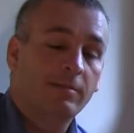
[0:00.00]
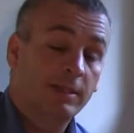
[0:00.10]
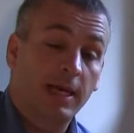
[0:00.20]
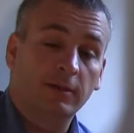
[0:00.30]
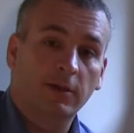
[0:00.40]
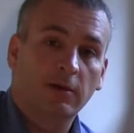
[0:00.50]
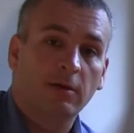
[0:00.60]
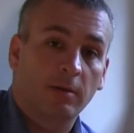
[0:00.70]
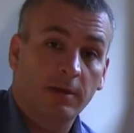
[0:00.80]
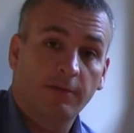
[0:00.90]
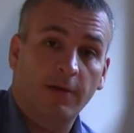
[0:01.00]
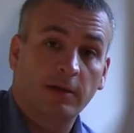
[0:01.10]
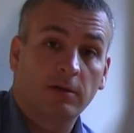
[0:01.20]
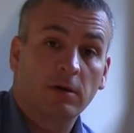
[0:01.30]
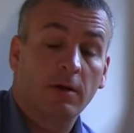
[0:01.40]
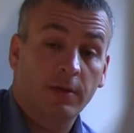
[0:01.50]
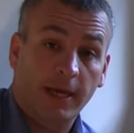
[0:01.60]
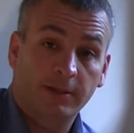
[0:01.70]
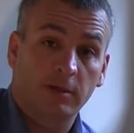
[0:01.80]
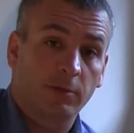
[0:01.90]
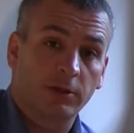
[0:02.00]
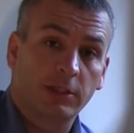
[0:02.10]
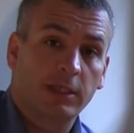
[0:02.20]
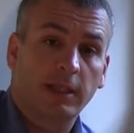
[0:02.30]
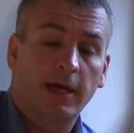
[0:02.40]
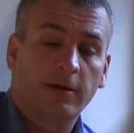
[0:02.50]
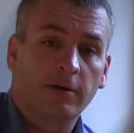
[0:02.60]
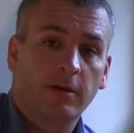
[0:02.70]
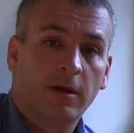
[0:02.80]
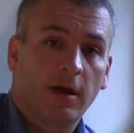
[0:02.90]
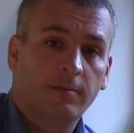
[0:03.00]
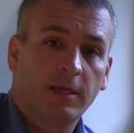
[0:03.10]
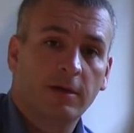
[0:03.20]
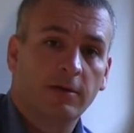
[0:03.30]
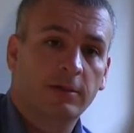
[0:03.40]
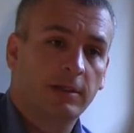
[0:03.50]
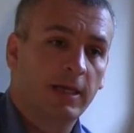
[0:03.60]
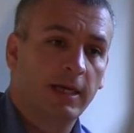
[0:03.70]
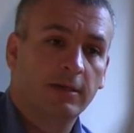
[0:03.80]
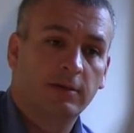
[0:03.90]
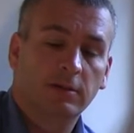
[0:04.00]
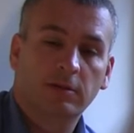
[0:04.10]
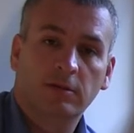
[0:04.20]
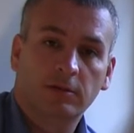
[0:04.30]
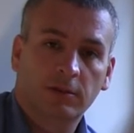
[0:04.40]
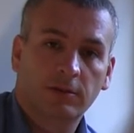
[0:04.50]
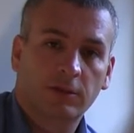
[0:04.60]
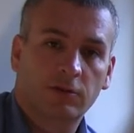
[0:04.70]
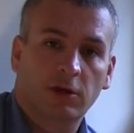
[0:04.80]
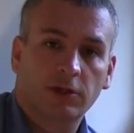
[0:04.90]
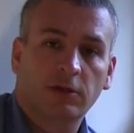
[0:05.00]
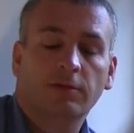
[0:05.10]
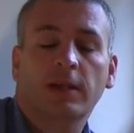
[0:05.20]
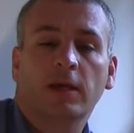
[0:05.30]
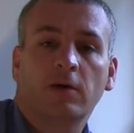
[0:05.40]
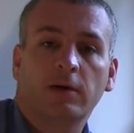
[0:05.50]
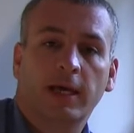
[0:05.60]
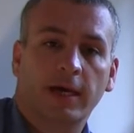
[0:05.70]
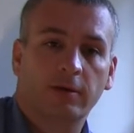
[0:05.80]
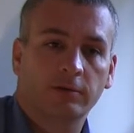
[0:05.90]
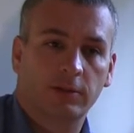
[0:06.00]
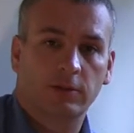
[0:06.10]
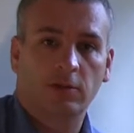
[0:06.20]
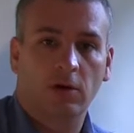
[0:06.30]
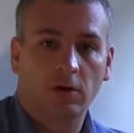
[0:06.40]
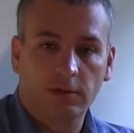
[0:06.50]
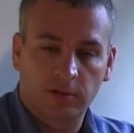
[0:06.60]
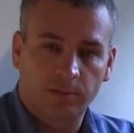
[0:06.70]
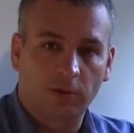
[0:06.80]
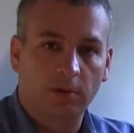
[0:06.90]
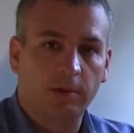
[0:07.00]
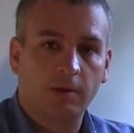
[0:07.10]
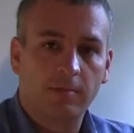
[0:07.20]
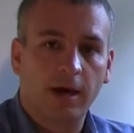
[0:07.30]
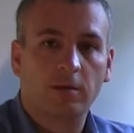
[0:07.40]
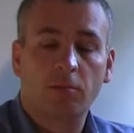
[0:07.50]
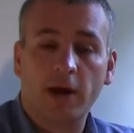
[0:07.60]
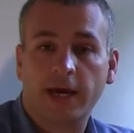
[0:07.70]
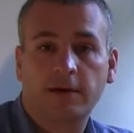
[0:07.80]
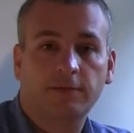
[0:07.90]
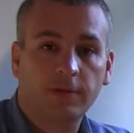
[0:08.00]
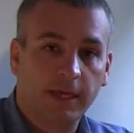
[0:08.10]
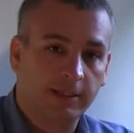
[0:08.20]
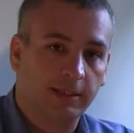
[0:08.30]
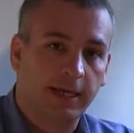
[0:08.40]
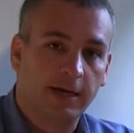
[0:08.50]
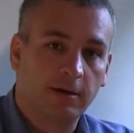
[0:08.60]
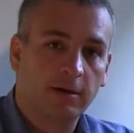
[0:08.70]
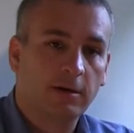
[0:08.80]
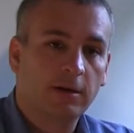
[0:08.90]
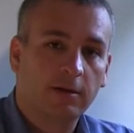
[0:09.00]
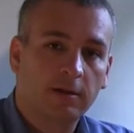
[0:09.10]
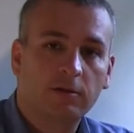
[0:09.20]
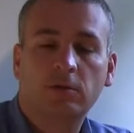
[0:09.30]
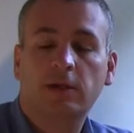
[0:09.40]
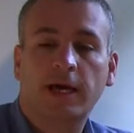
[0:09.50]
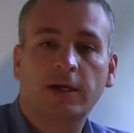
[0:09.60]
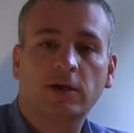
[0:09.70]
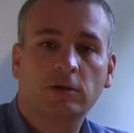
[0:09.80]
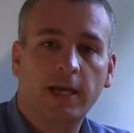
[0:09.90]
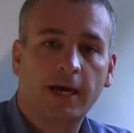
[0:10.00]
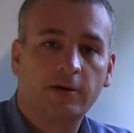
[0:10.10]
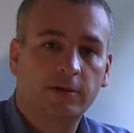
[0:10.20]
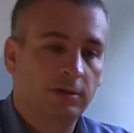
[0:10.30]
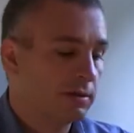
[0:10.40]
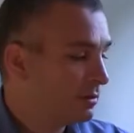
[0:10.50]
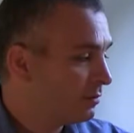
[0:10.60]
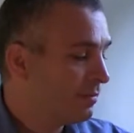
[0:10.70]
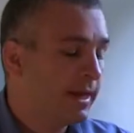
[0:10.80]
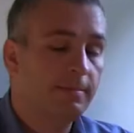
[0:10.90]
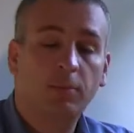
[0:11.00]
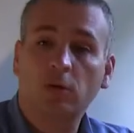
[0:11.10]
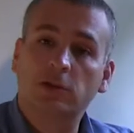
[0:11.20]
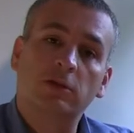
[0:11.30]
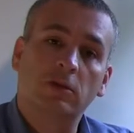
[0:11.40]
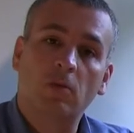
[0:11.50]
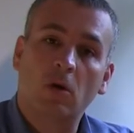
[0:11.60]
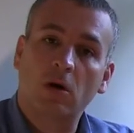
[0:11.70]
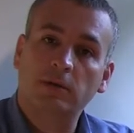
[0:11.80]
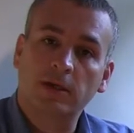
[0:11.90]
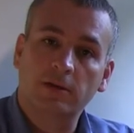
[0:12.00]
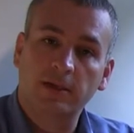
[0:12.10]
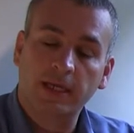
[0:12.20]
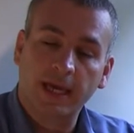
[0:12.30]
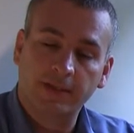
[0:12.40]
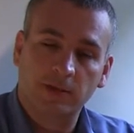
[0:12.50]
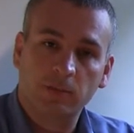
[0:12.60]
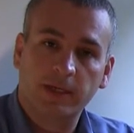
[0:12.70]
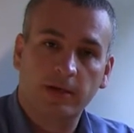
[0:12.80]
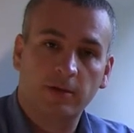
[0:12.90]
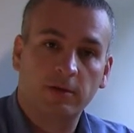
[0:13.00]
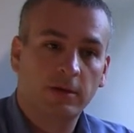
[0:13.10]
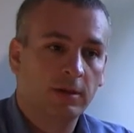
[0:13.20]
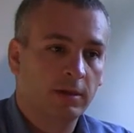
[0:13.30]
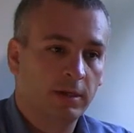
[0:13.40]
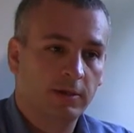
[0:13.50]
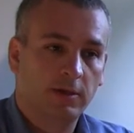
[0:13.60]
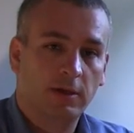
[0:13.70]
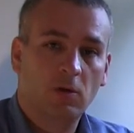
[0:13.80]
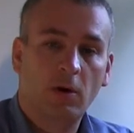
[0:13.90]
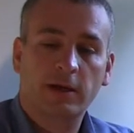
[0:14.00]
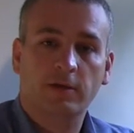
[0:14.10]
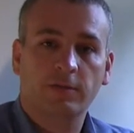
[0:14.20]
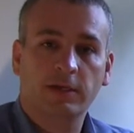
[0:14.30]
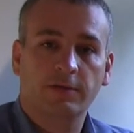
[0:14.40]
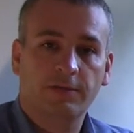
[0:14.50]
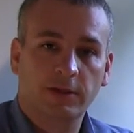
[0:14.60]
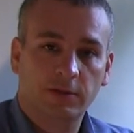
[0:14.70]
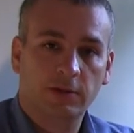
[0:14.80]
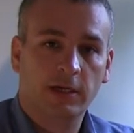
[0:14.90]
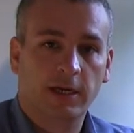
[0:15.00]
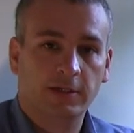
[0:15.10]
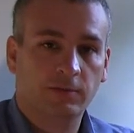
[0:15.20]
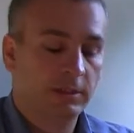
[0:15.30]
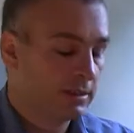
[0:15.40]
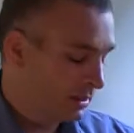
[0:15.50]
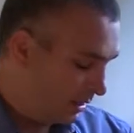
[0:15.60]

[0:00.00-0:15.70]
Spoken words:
name is Aldo. I'm the inventor of the Exit Emergency Ladder. I'm here today to do an instructional video on how to install this permanent mount bracket for the exit ladder. This will allow your ladder to remain bolted to the wall near the exit window. It's quite a convenient feature and a nice one.